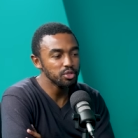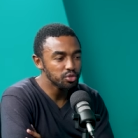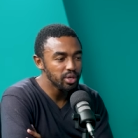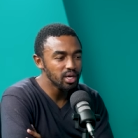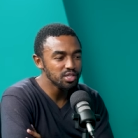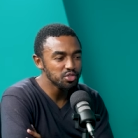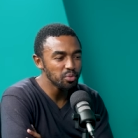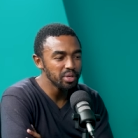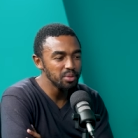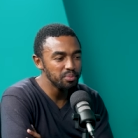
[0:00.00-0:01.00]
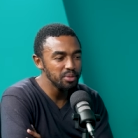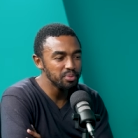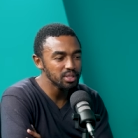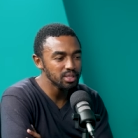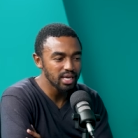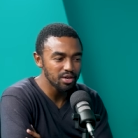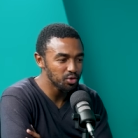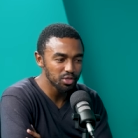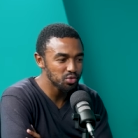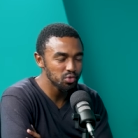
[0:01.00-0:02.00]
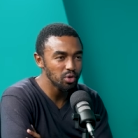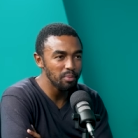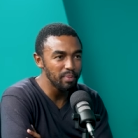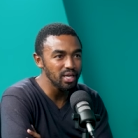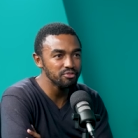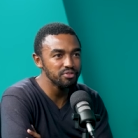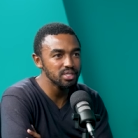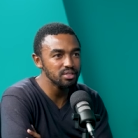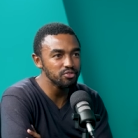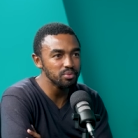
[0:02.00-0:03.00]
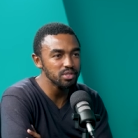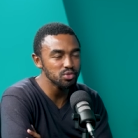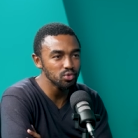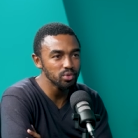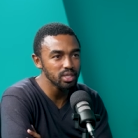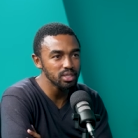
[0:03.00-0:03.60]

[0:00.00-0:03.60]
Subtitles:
But you realize so many people that are not Zulu are benefiting from the Zulu